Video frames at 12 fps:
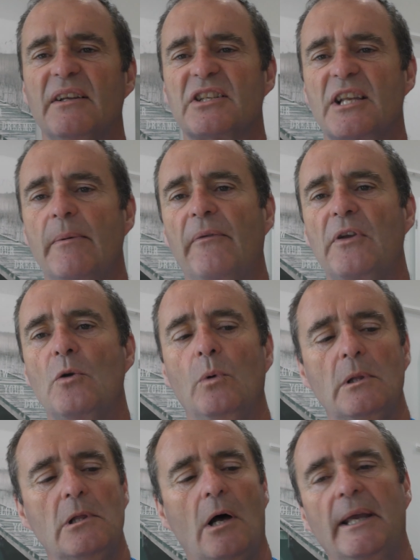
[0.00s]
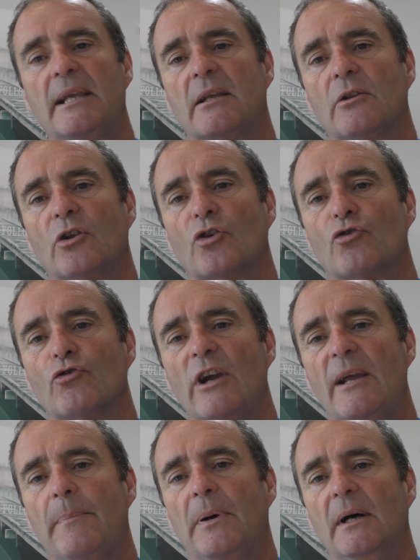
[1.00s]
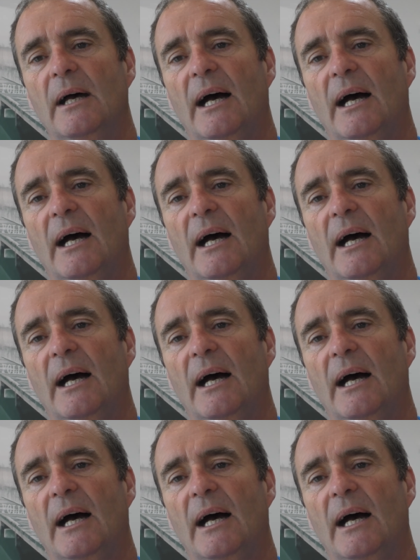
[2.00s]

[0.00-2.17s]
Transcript: some of you will like the grip